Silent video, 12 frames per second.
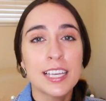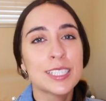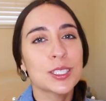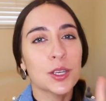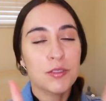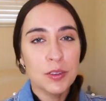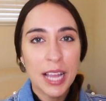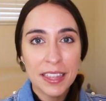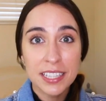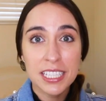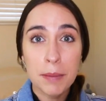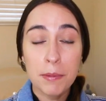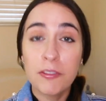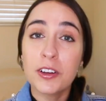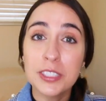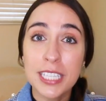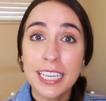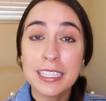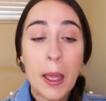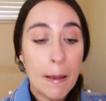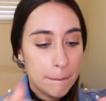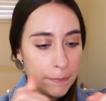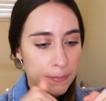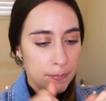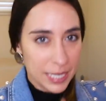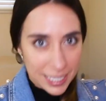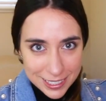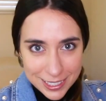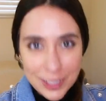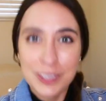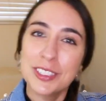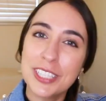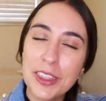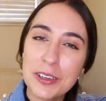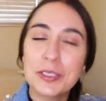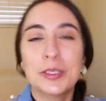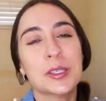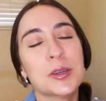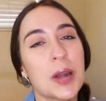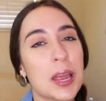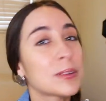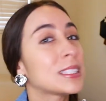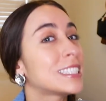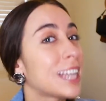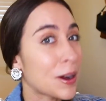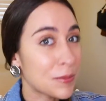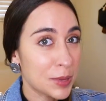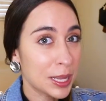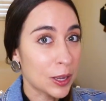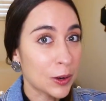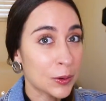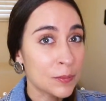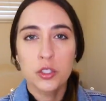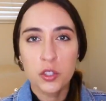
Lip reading: So if you like that type of content, please consider subscribing down below.